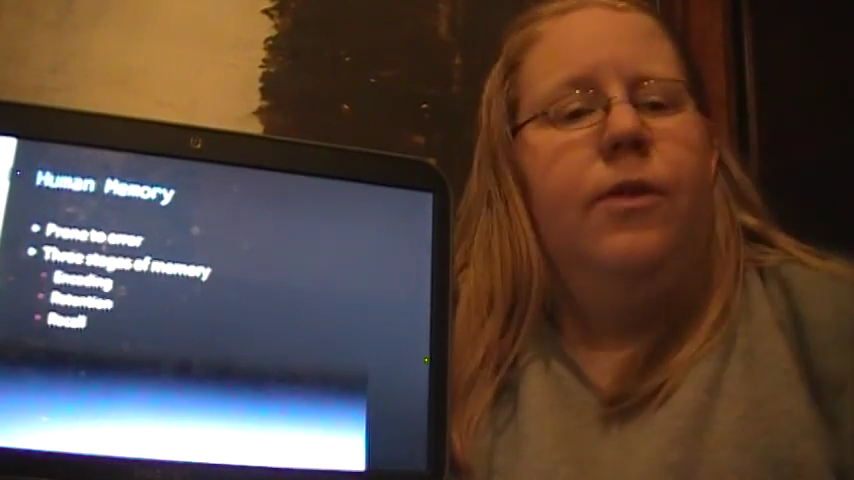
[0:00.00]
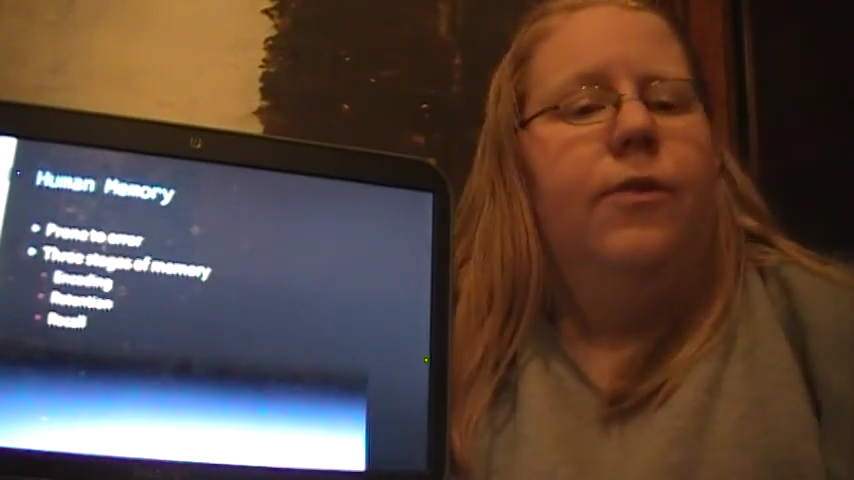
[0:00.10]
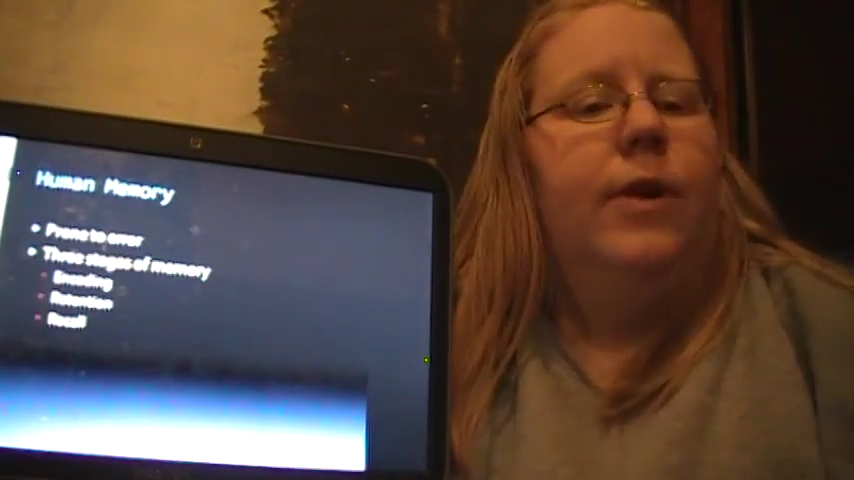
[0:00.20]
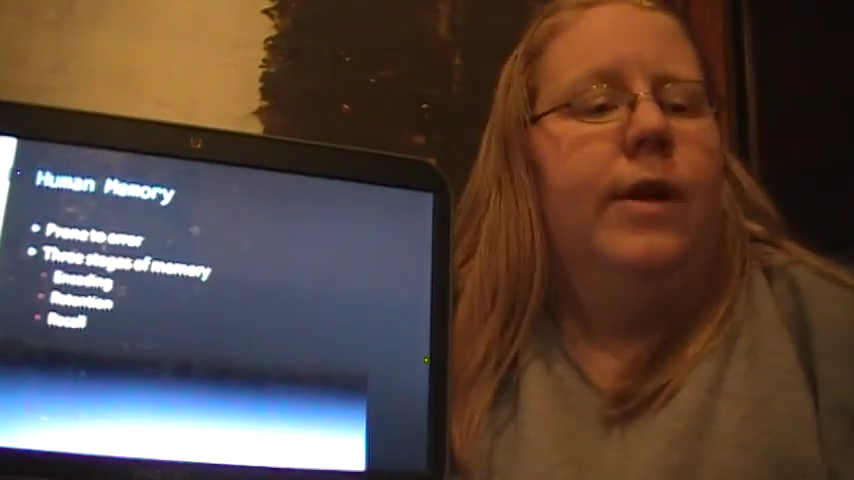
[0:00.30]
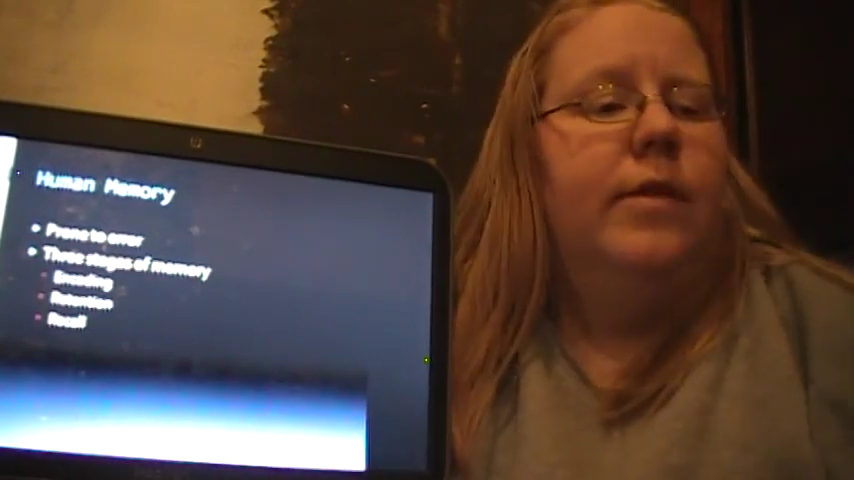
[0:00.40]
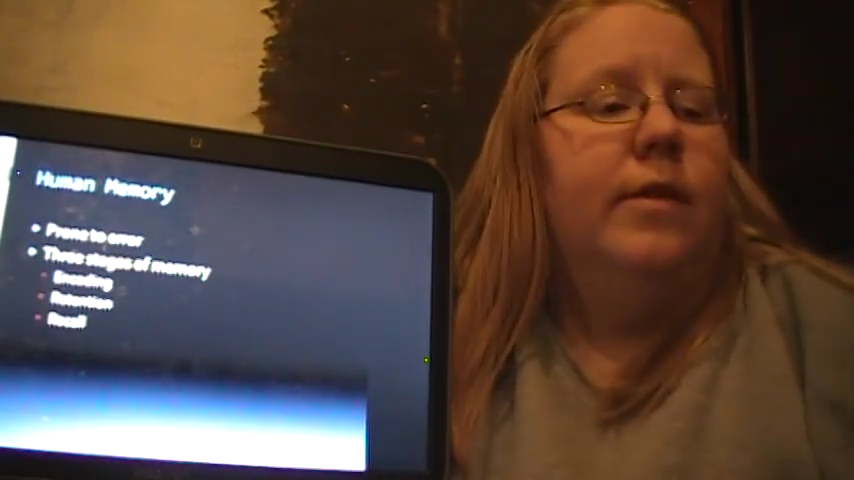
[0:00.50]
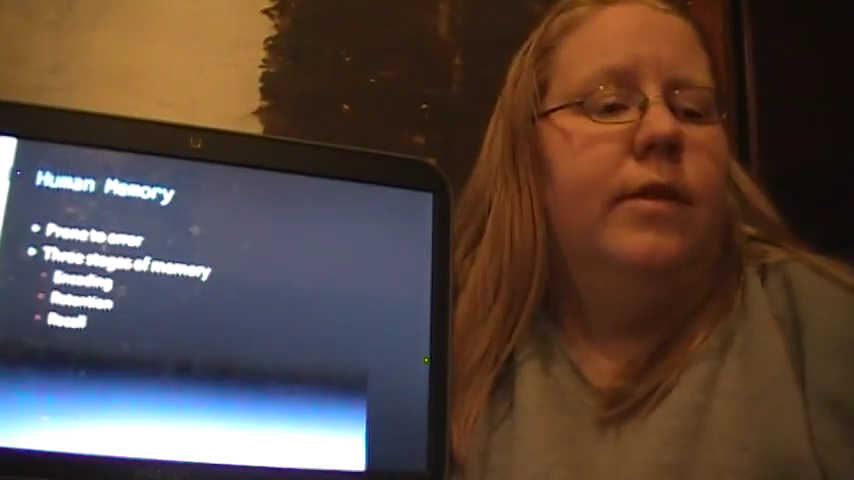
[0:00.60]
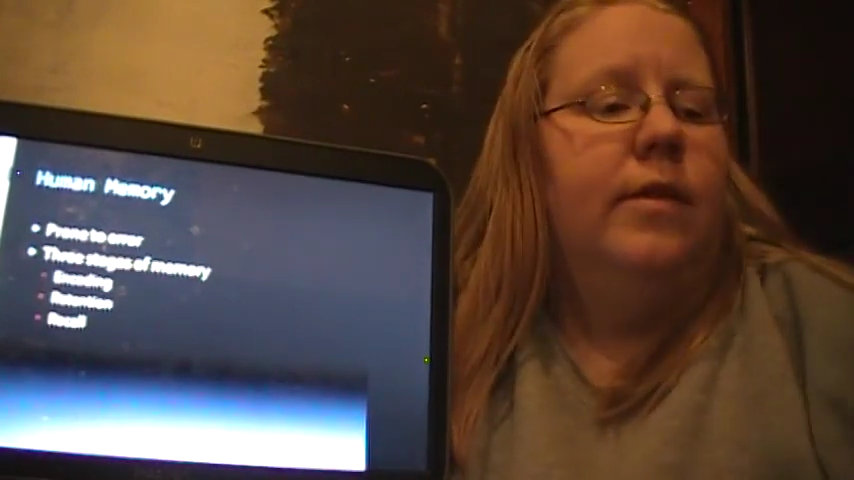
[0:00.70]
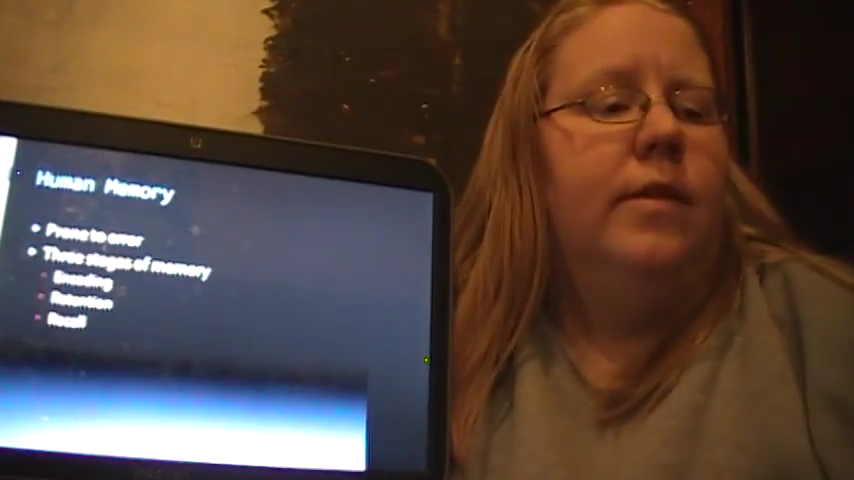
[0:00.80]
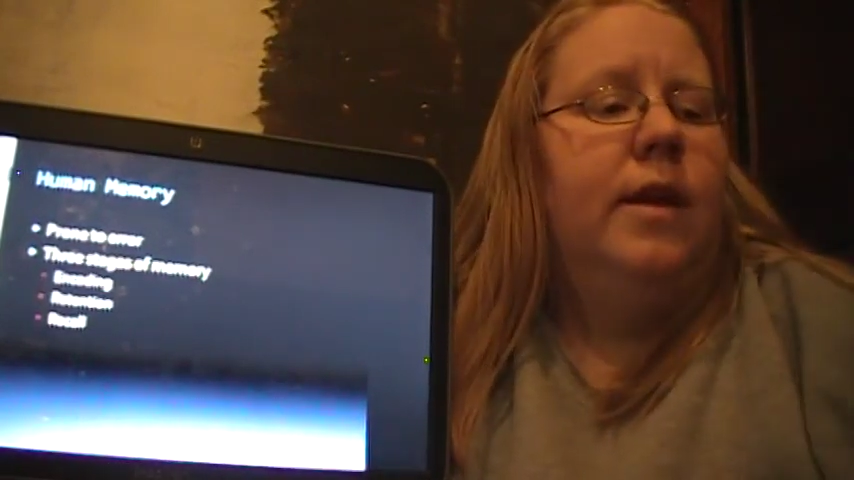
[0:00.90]

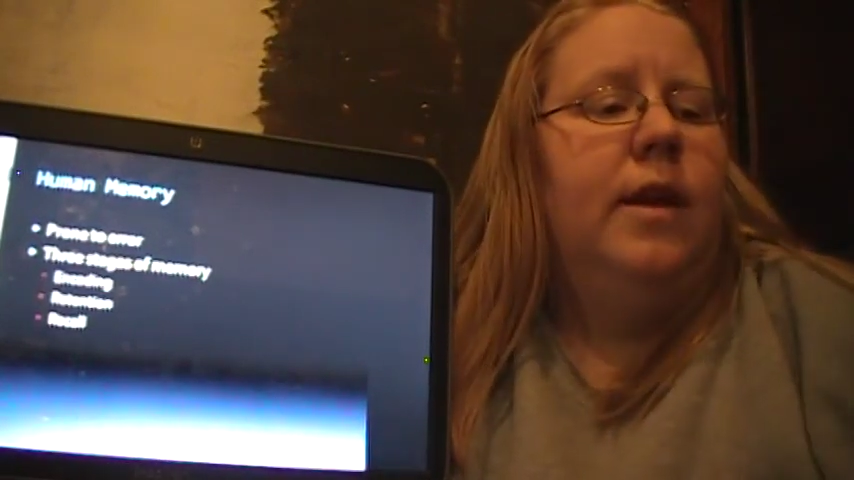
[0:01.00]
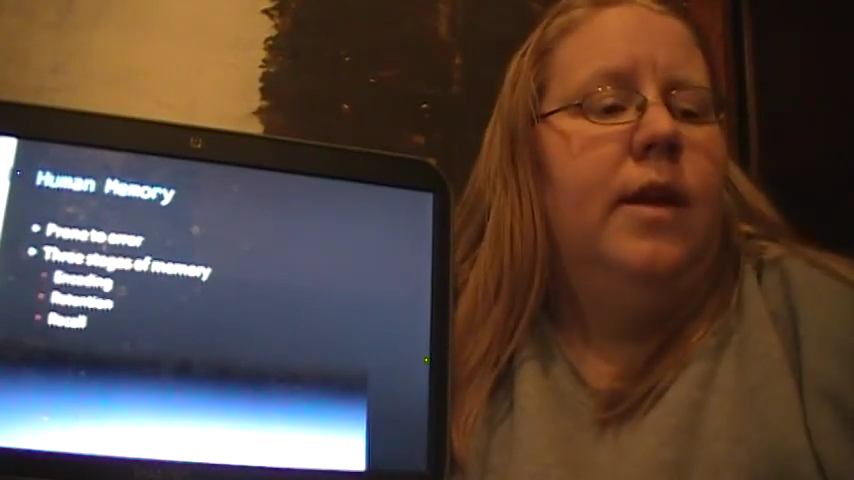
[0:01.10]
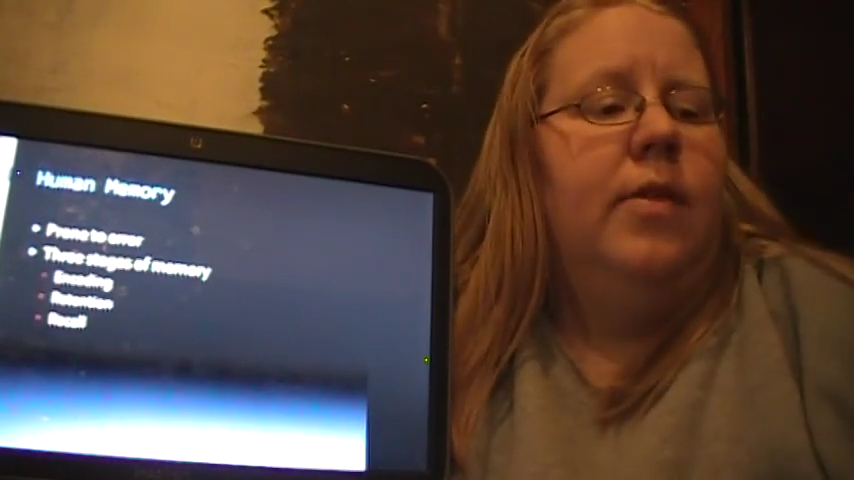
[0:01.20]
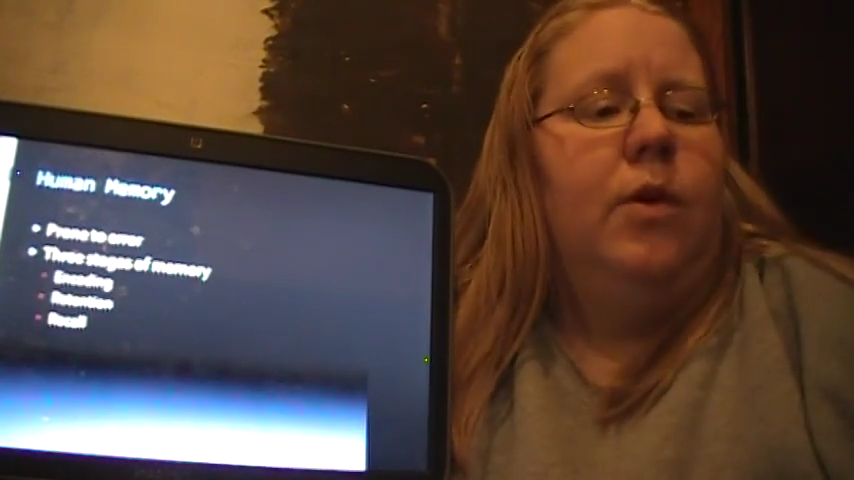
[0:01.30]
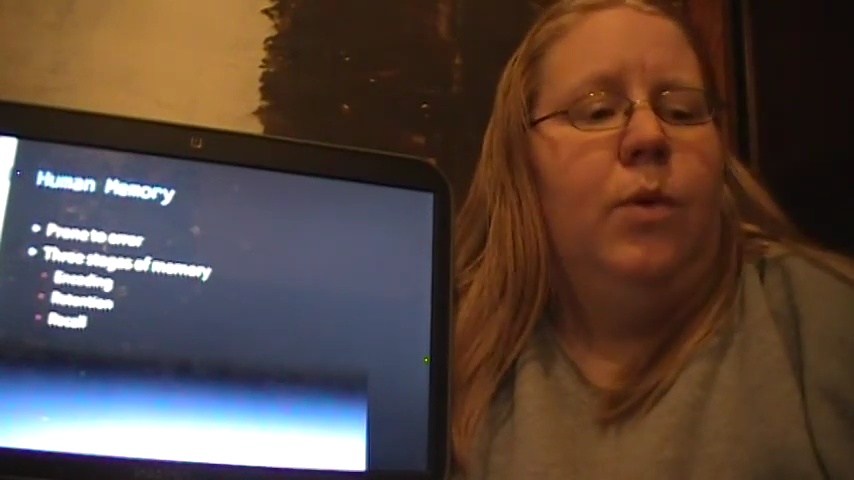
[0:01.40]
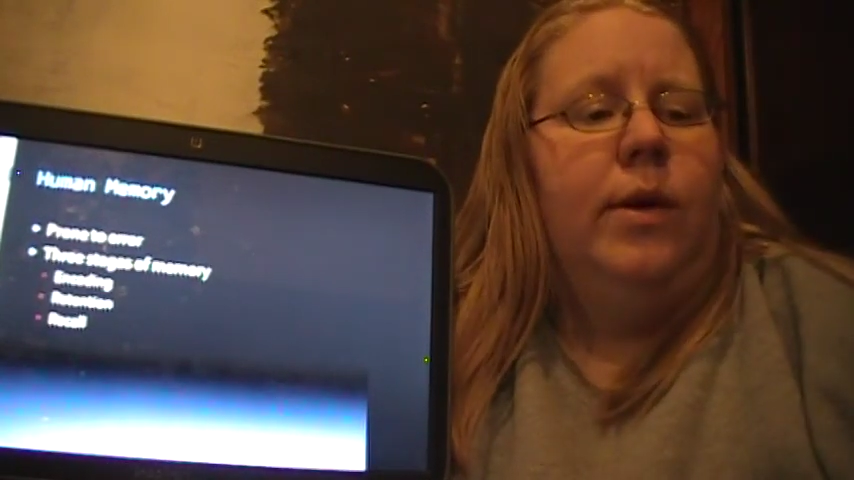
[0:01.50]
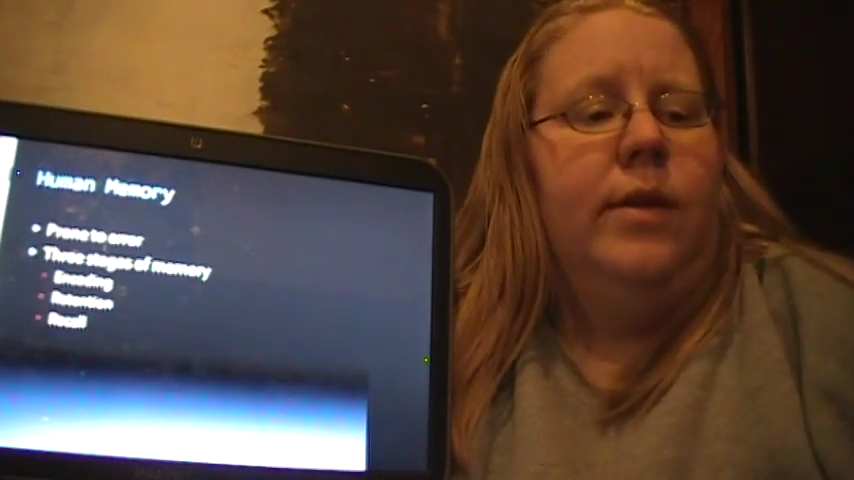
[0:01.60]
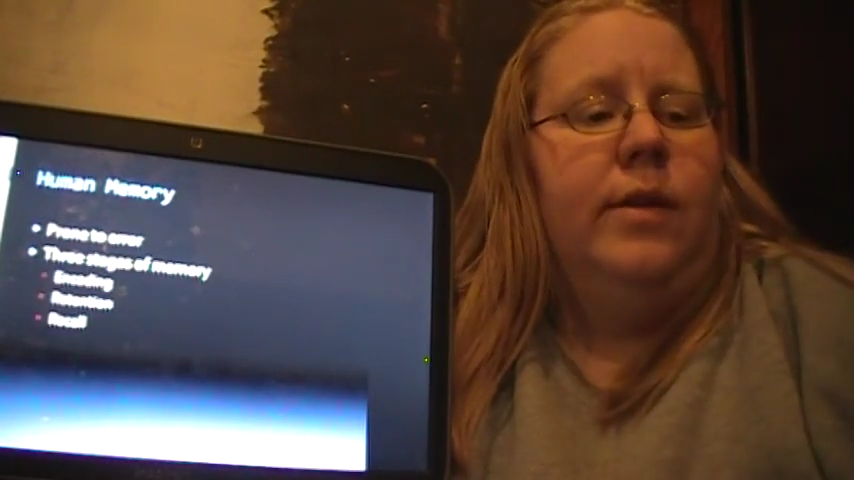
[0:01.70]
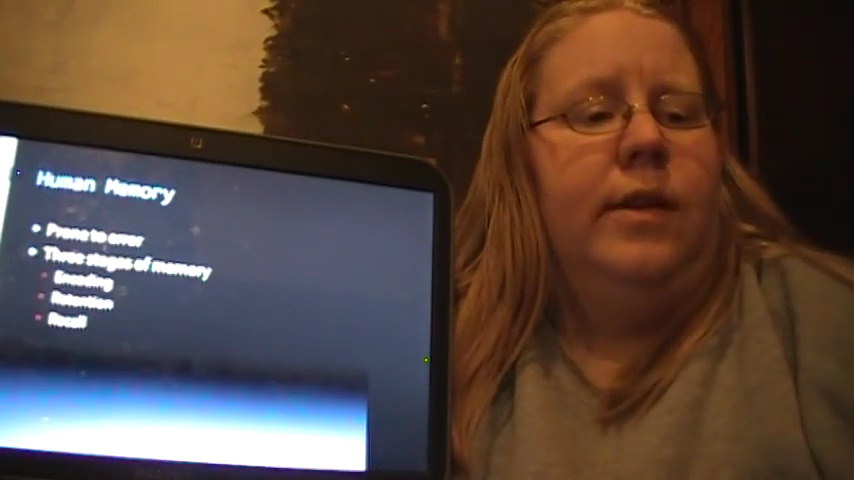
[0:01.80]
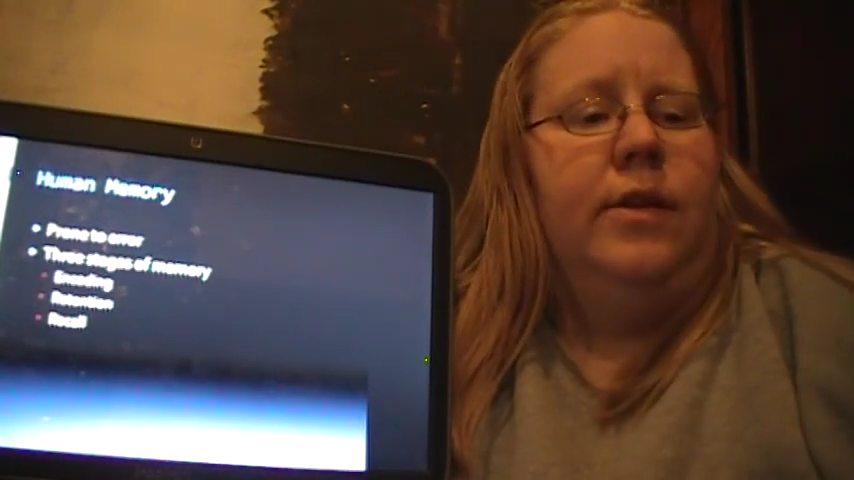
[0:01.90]
Francis, the witness had